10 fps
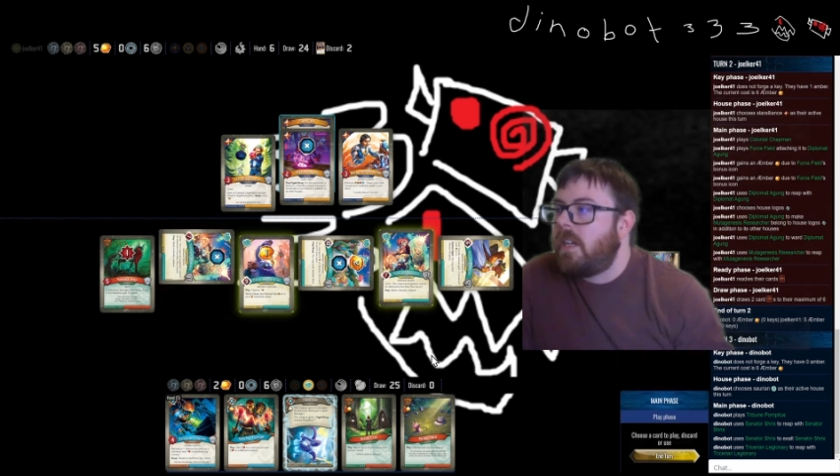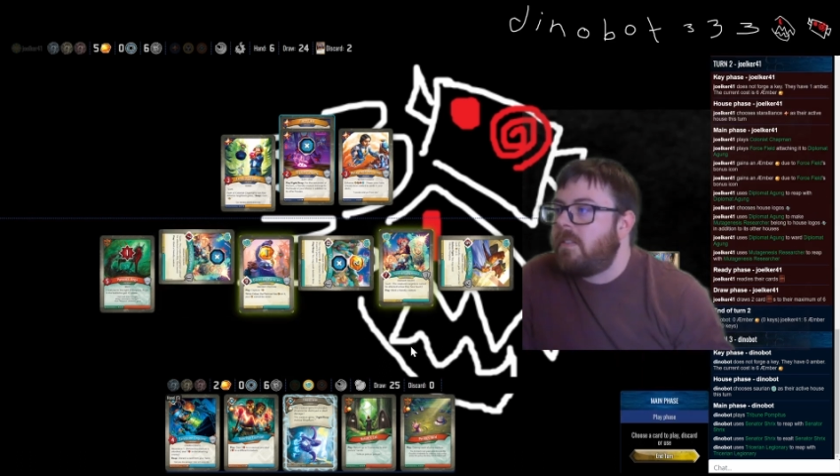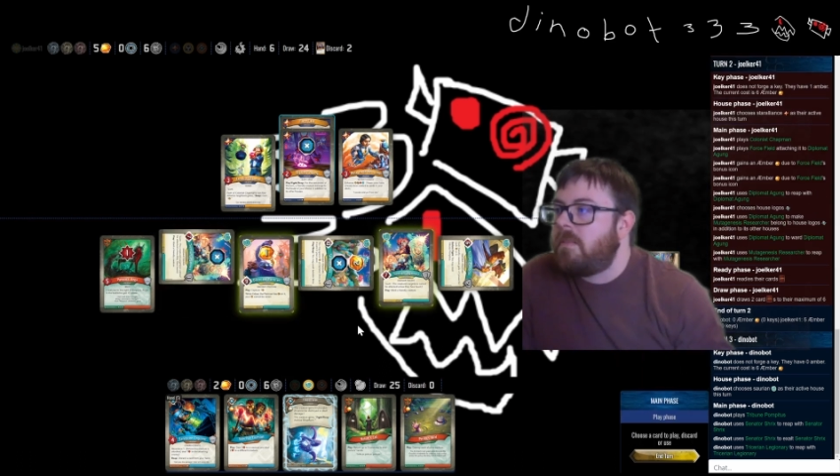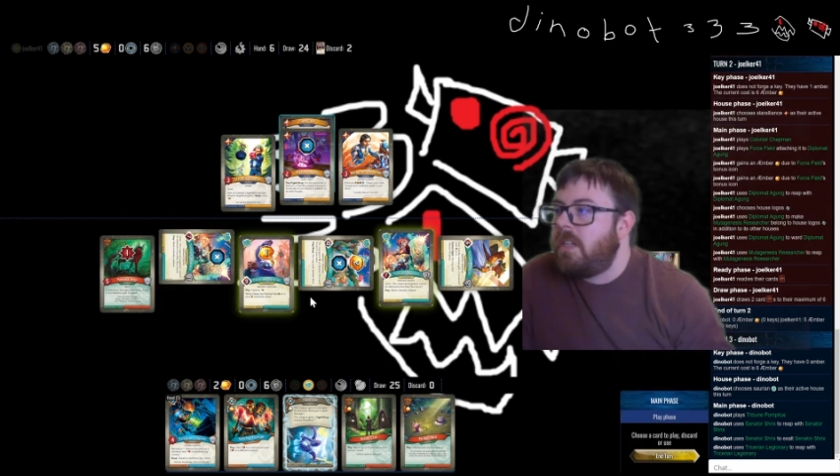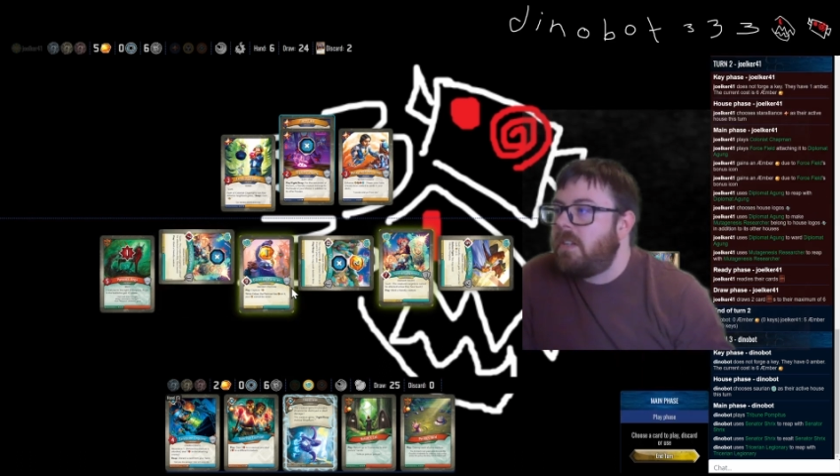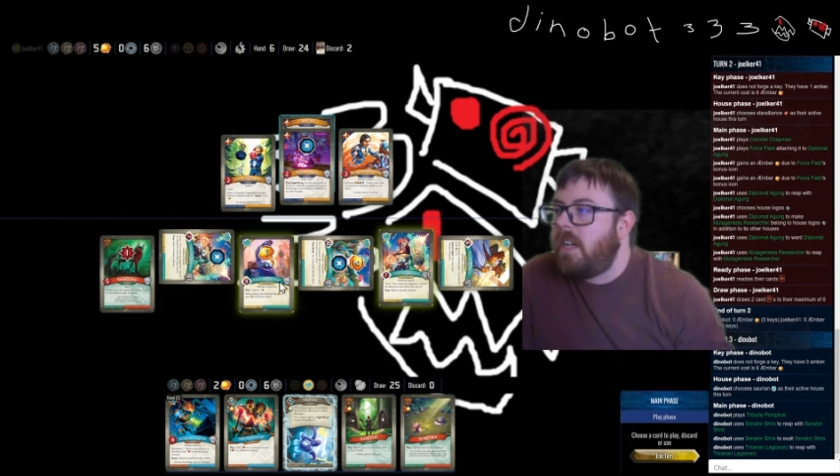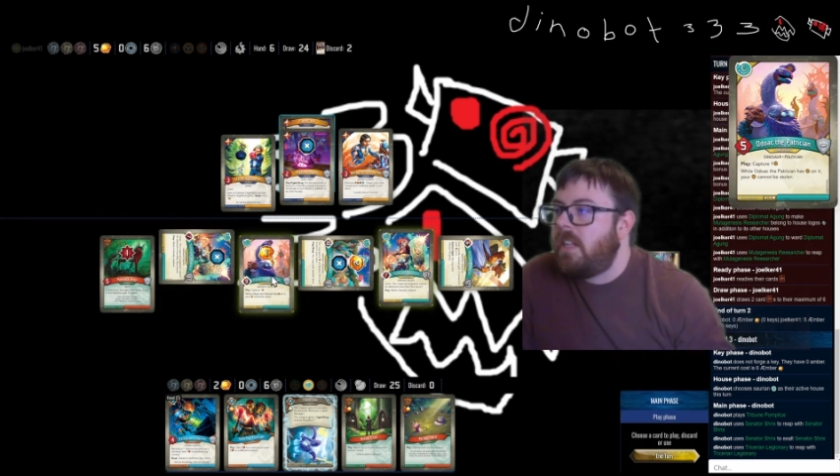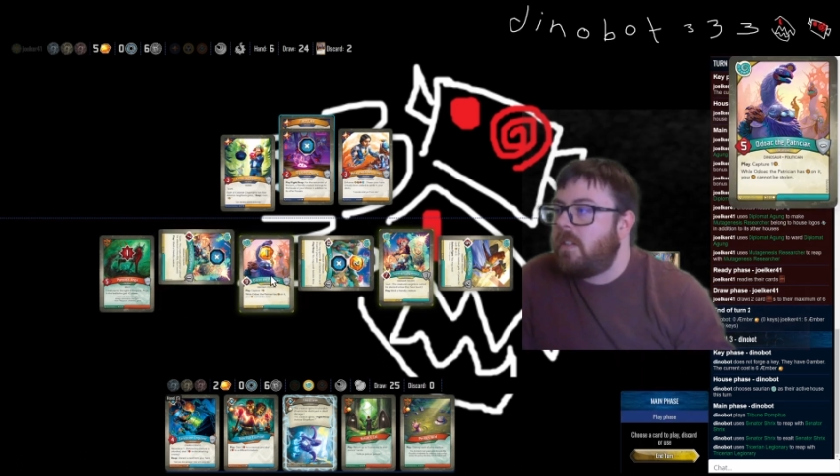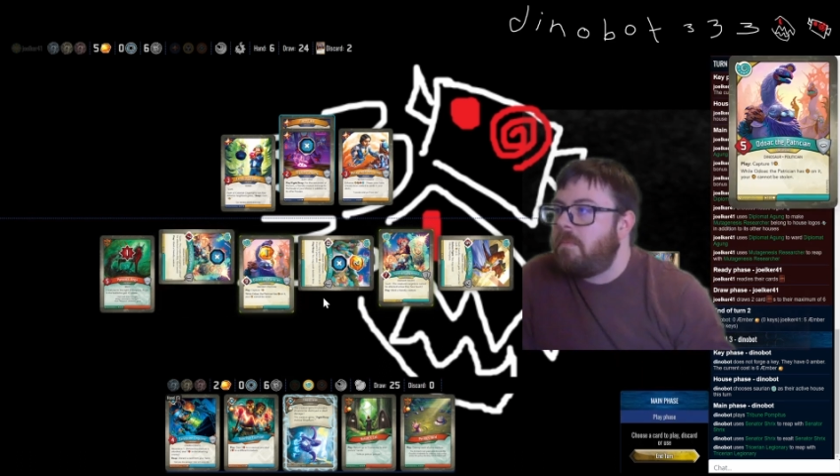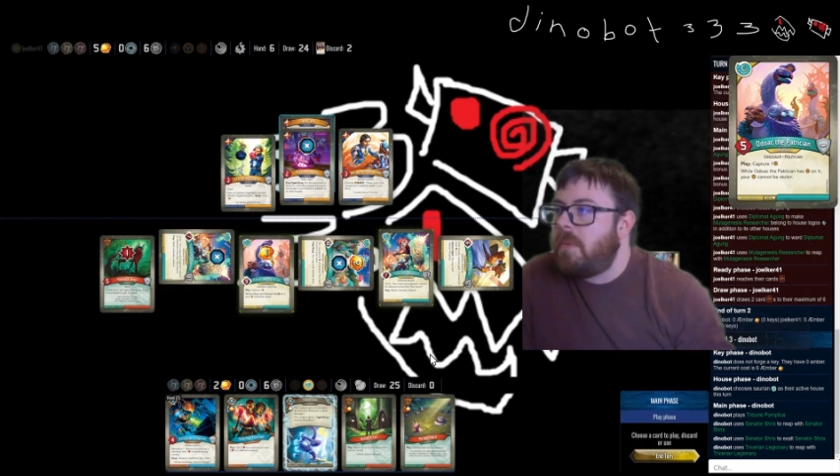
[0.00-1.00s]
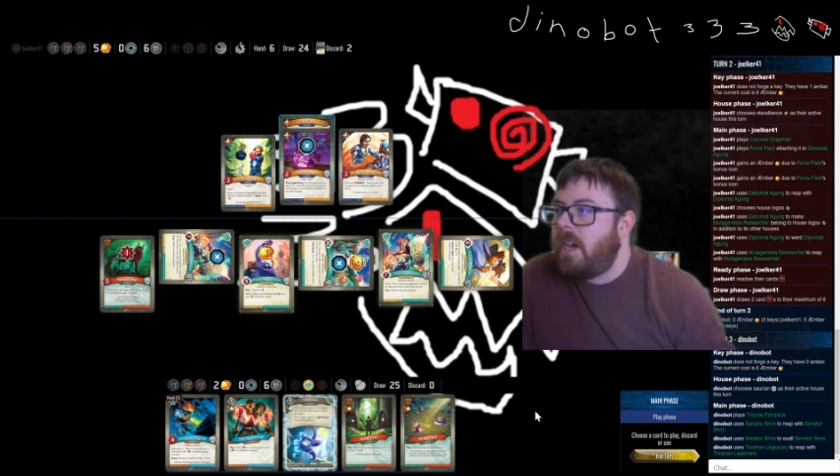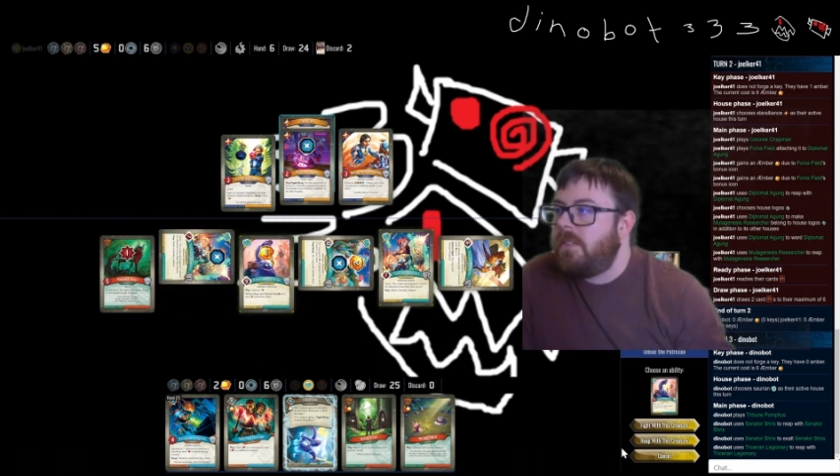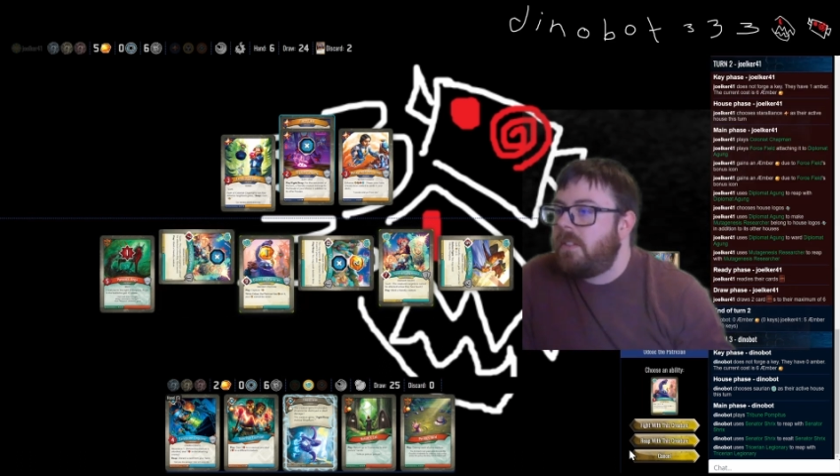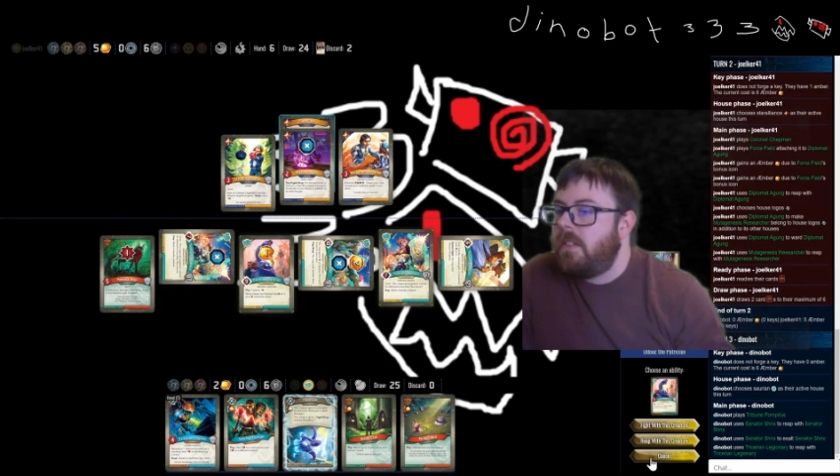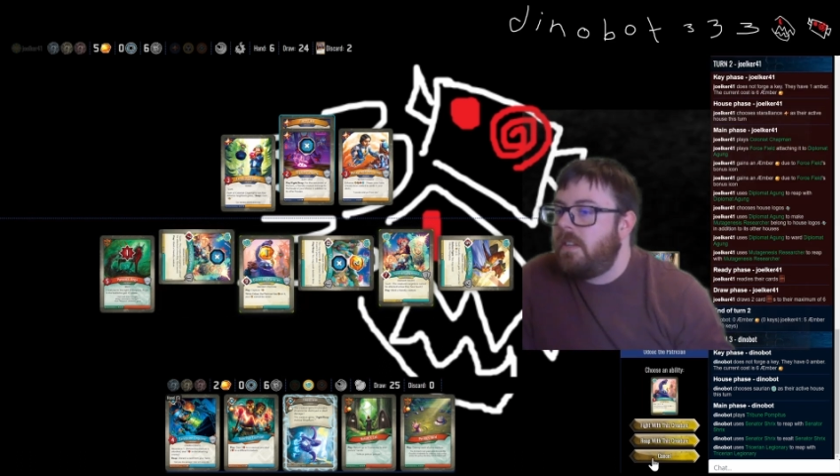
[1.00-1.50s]
it gives me a chance to
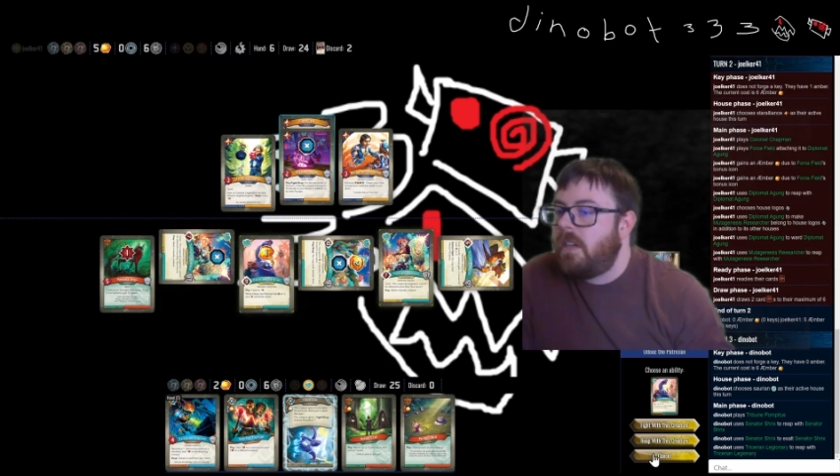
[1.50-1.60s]
bounce the